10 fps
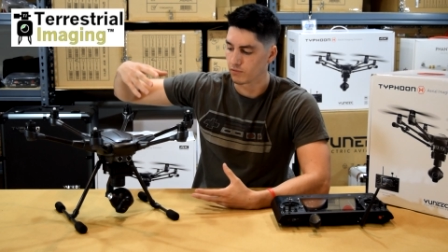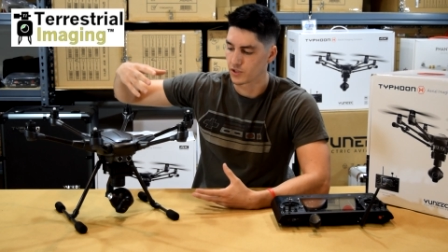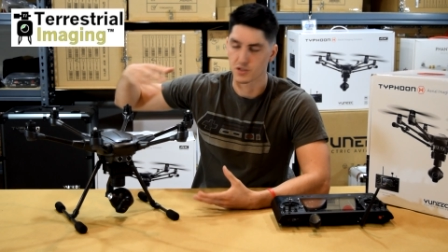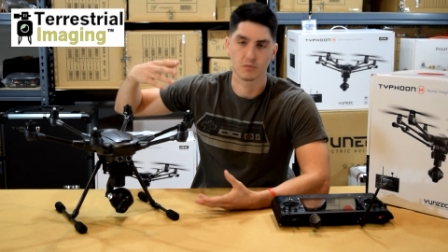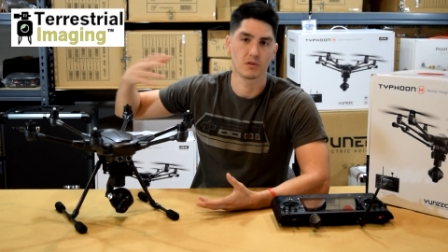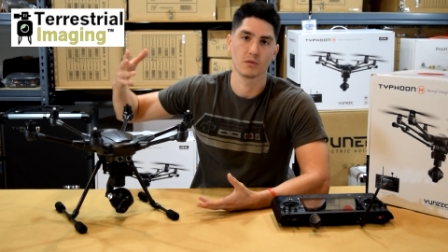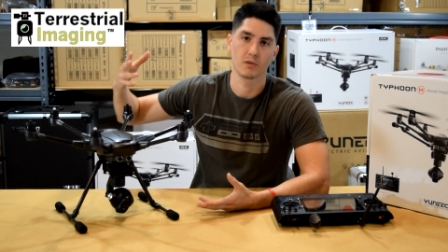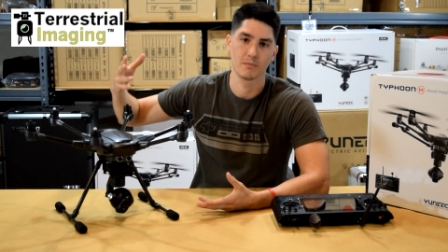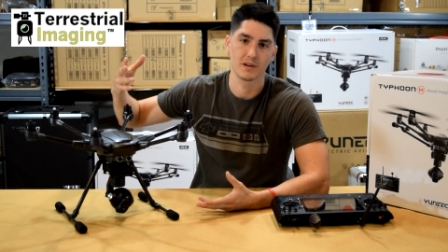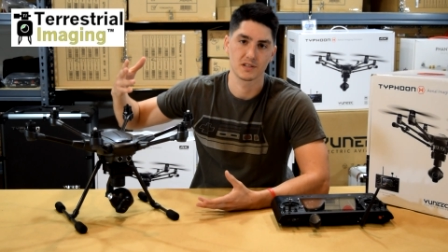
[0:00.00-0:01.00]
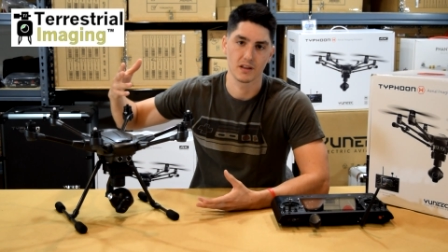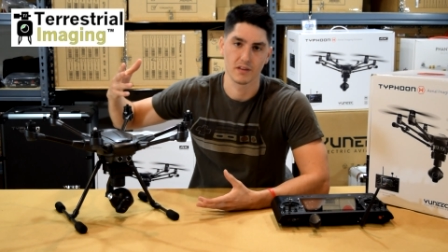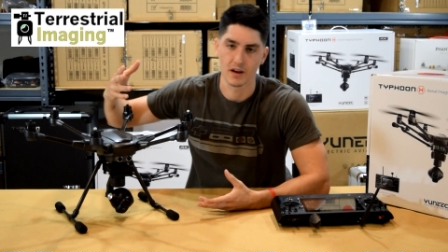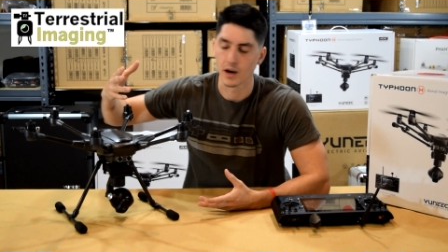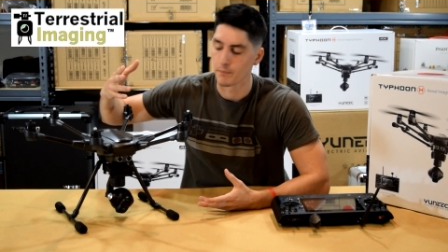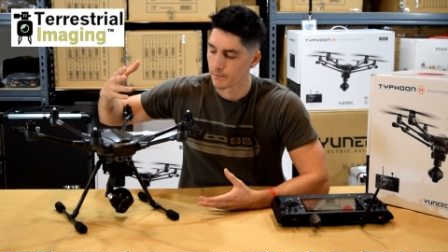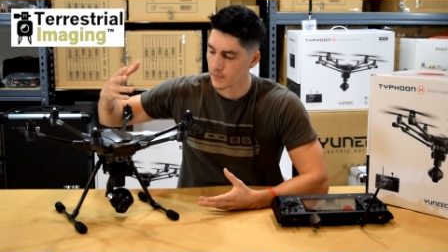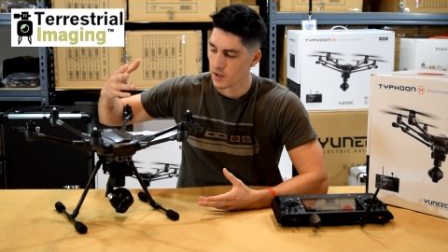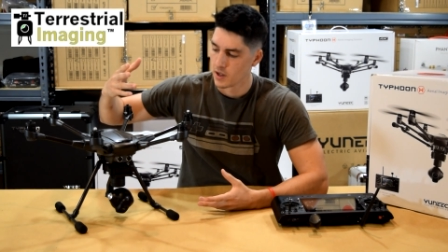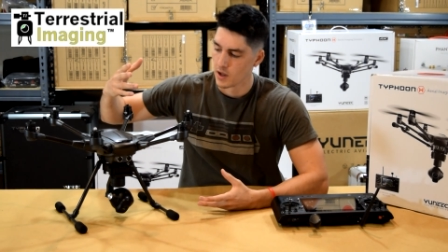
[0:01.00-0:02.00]
just don't really want to mess anything up.
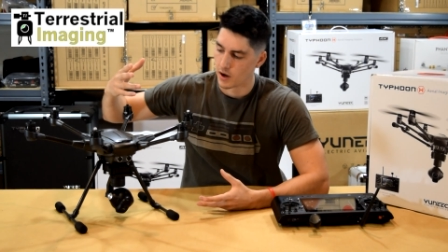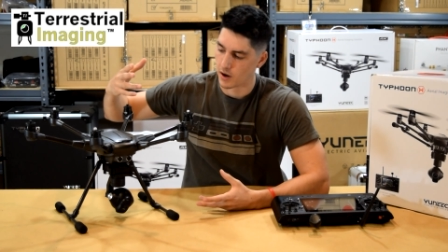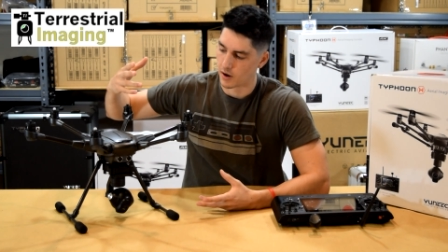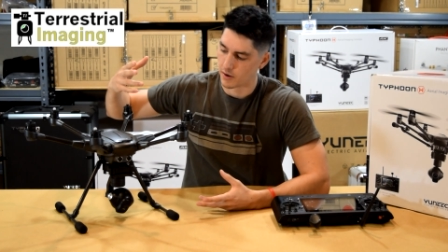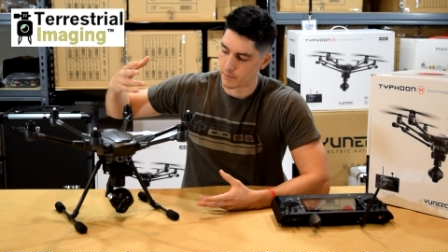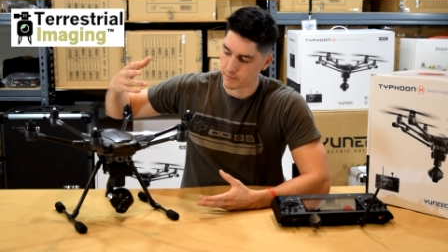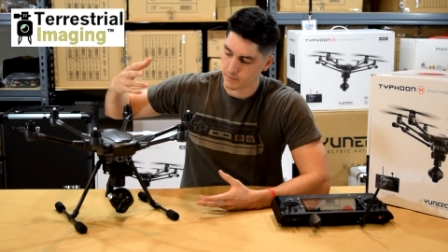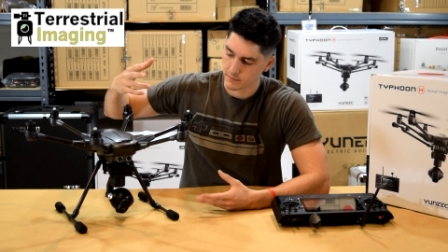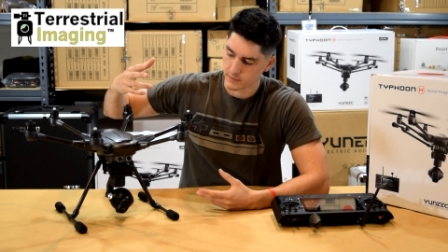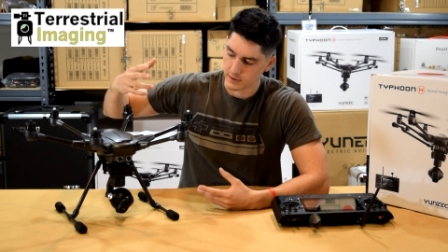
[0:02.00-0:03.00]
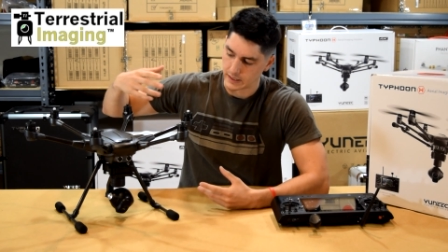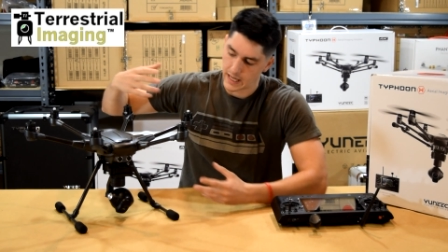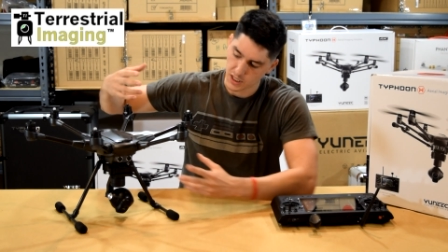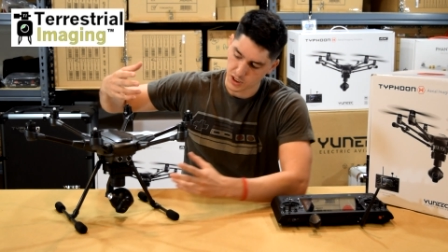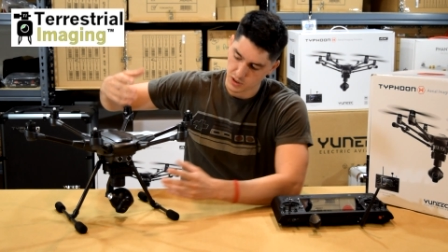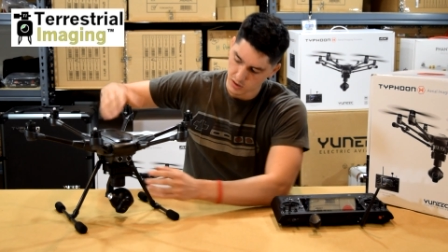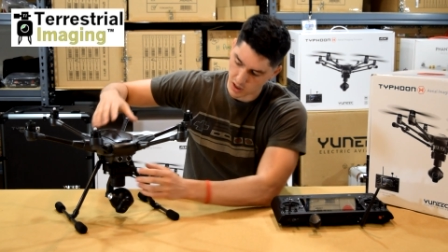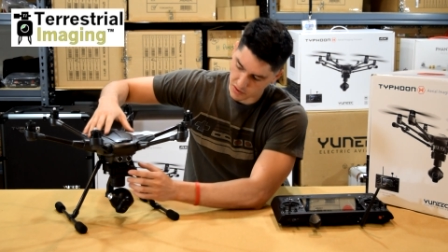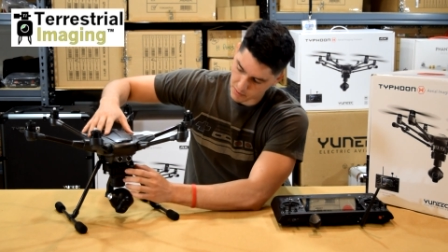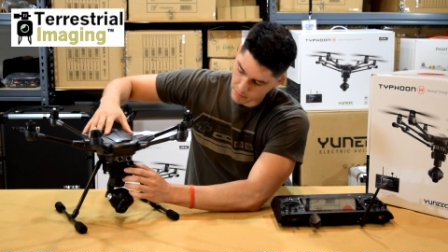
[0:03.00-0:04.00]
Um, next,
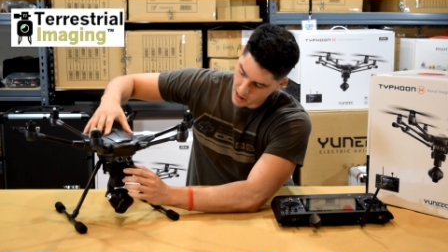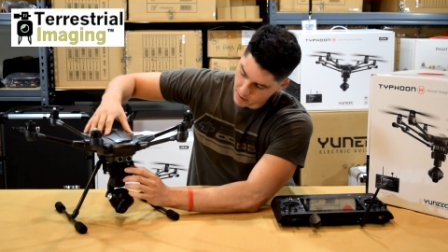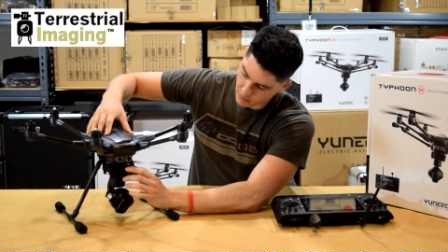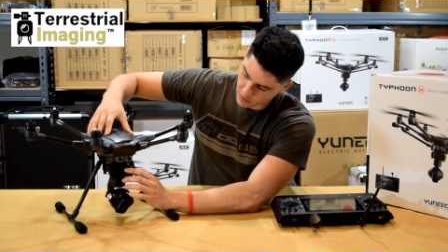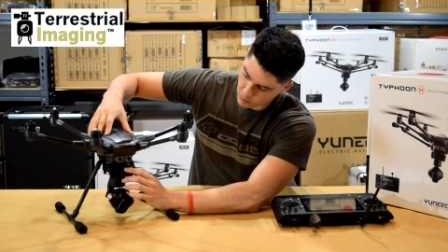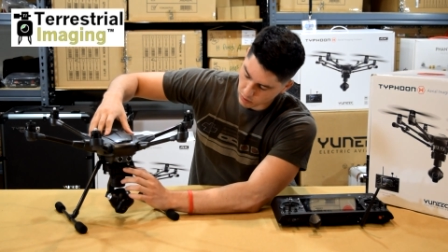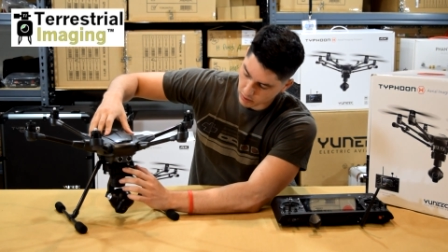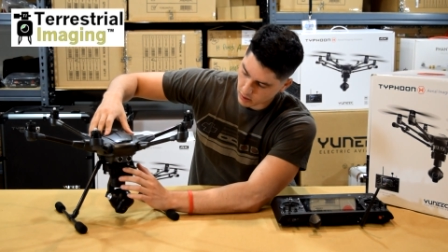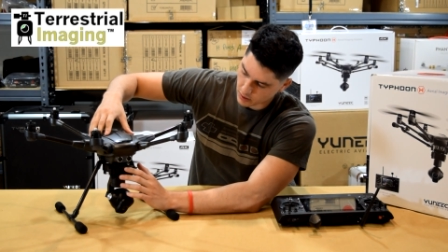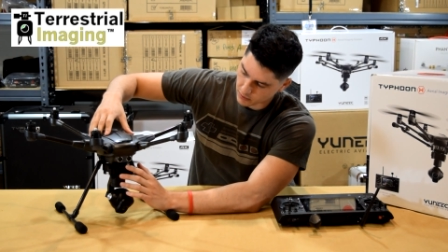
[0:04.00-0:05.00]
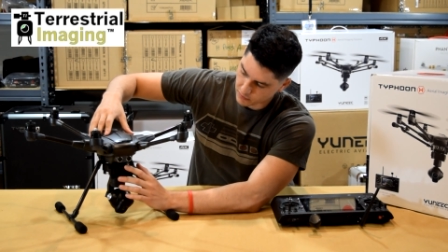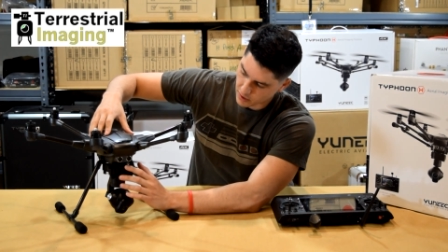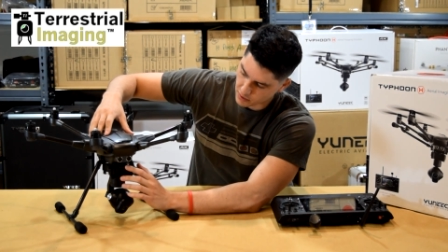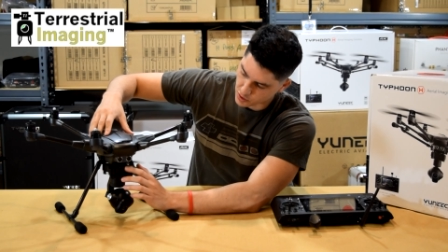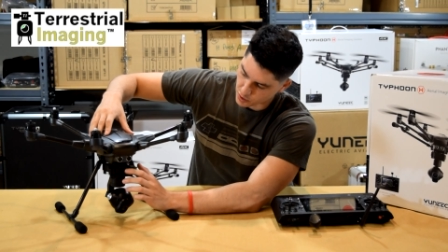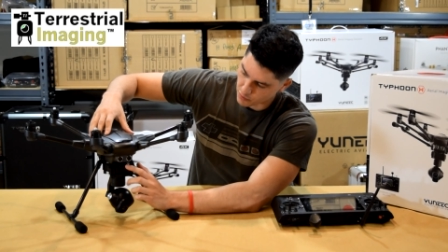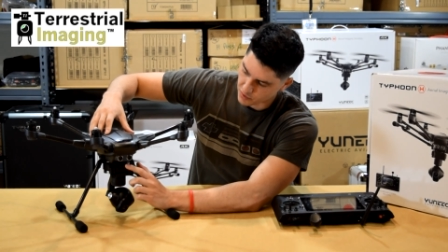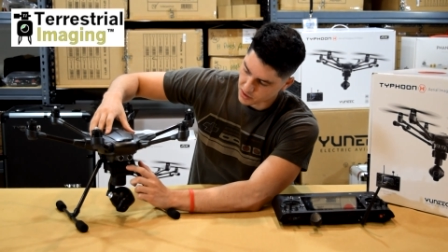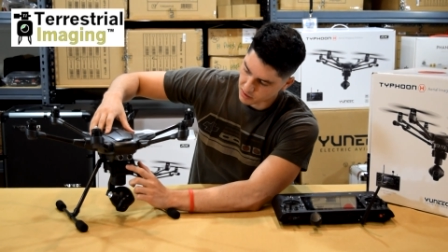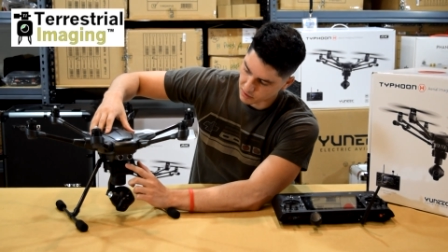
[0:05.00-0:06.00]
on the bottom of the, or on the front of the drone,
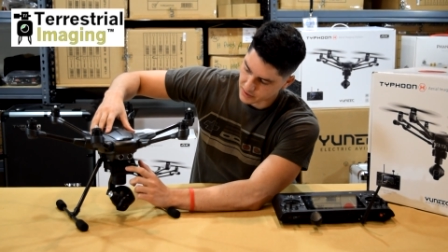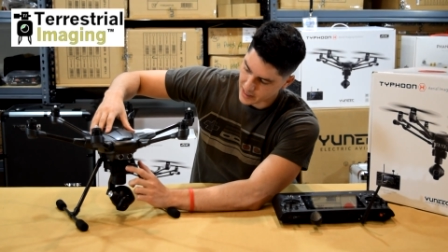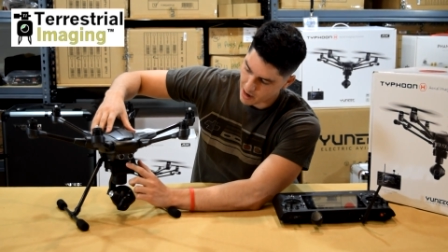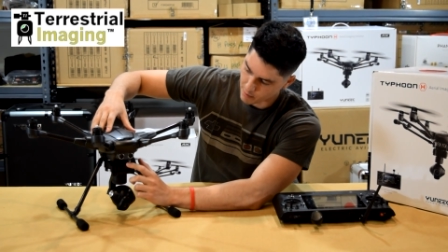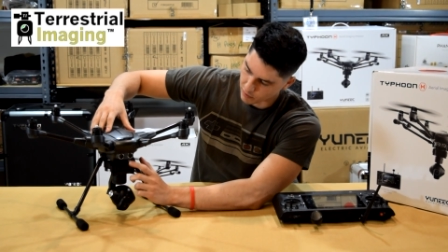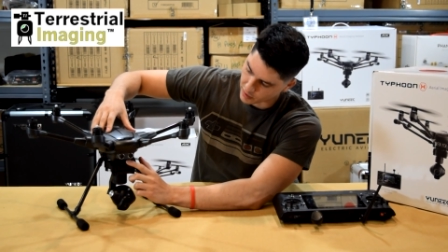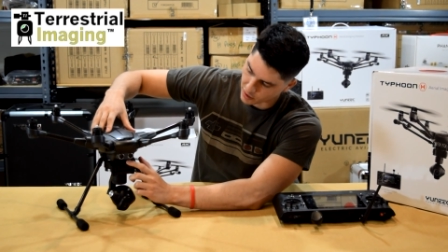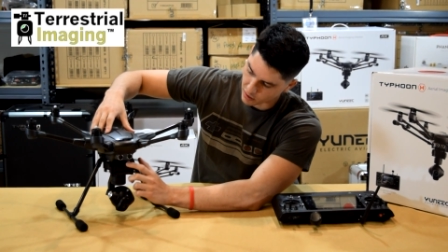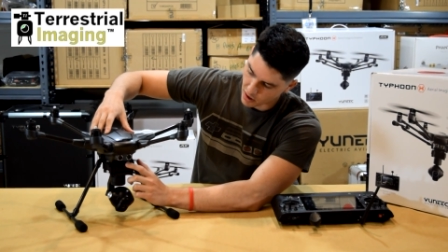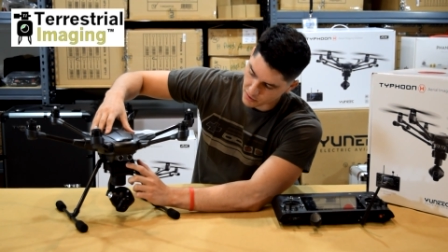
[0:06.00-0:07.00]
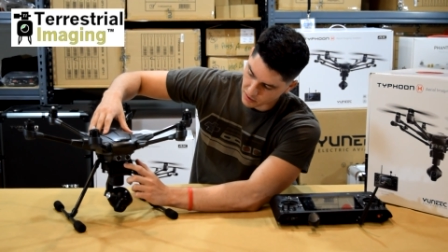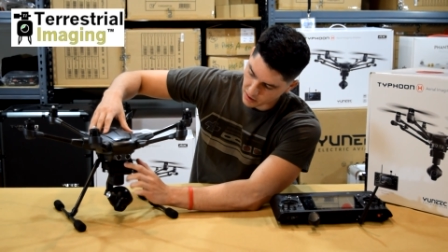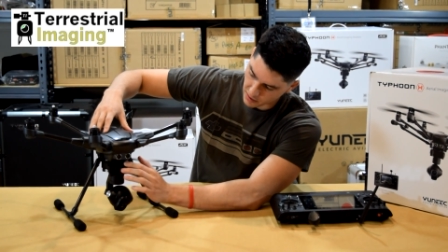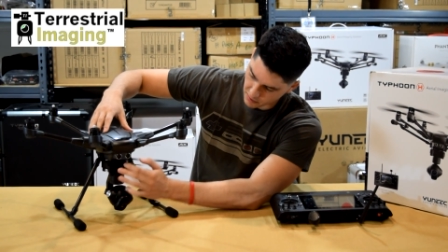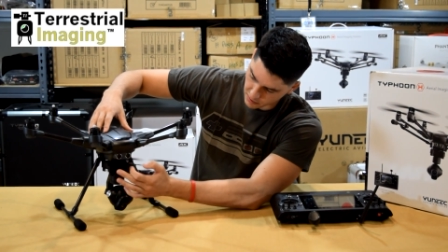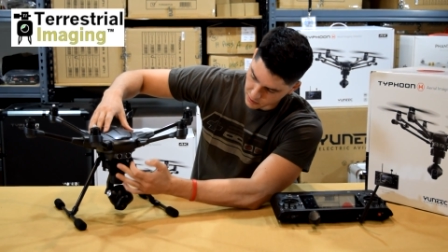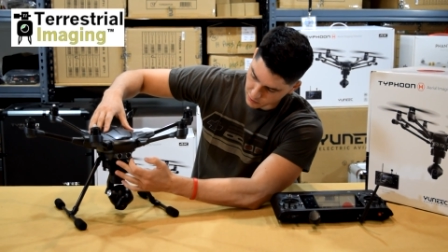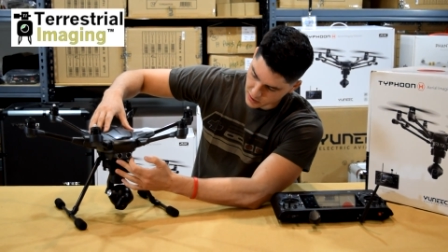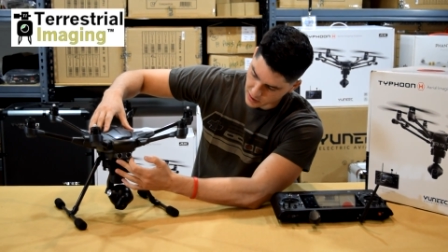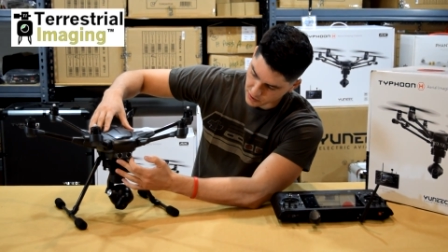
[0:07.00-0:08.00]
there's a little tab over here underneath the two
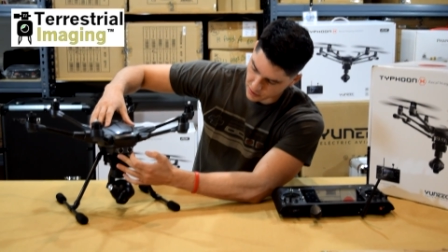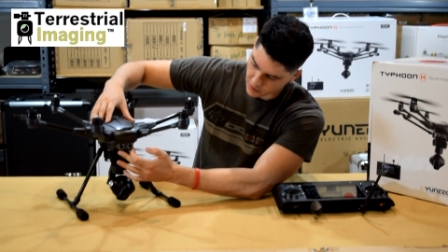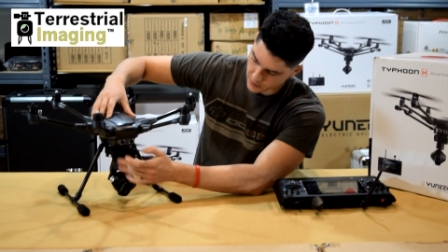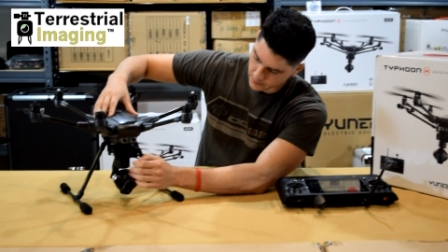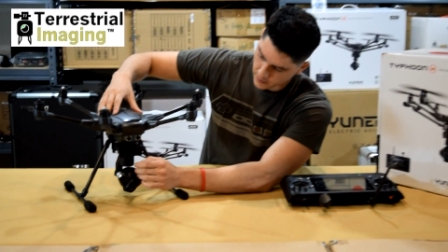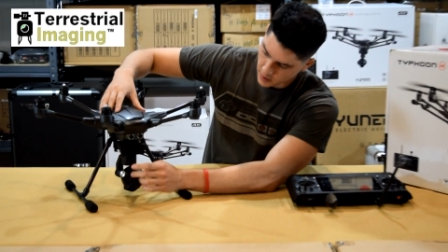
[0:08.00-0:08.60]
sensors.